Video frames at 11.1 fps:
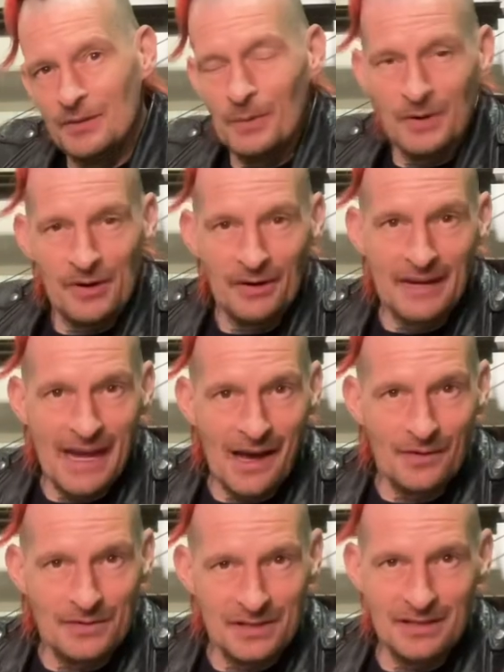you're
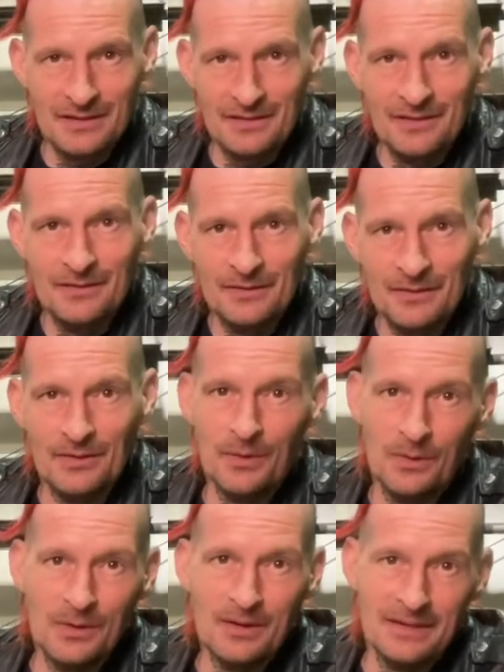gouging,
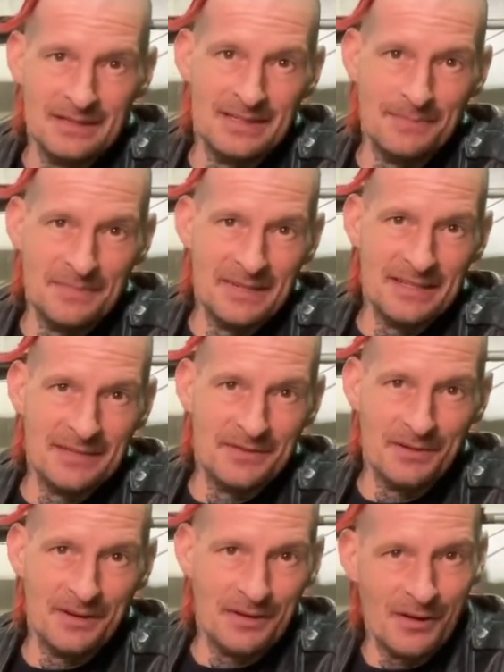or a zip disc
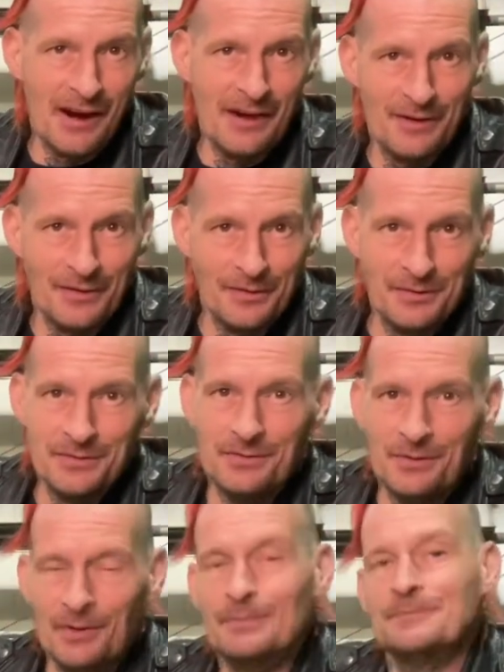or a grinder goes through
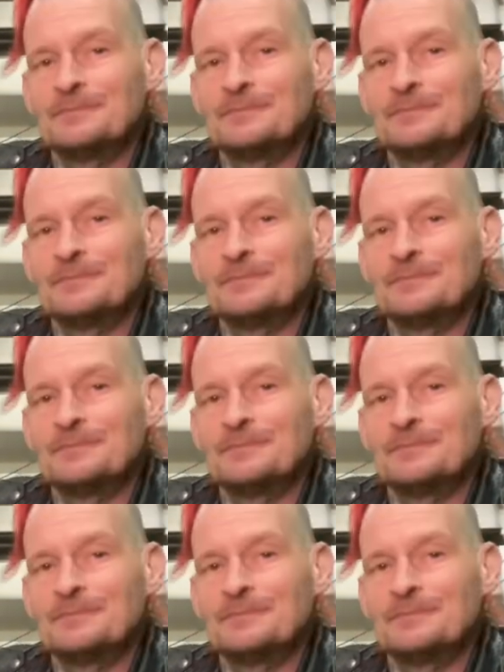them.